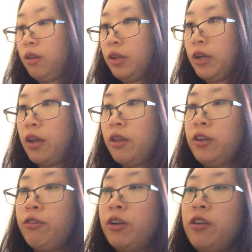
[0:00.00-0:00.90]
The other
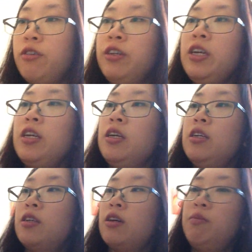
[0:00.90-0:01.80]
ingredient you'll need
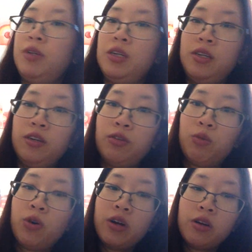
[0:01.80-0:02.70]
is some distilled
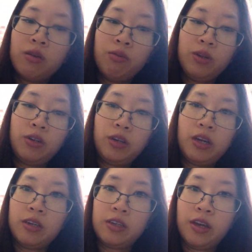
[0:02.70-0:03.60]
water, which you
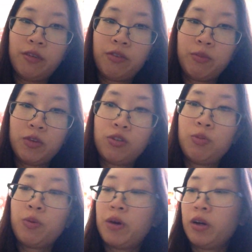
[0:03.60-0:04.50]
can just get from the
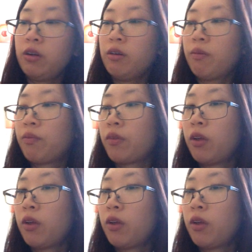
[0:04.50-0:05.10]
supermarket.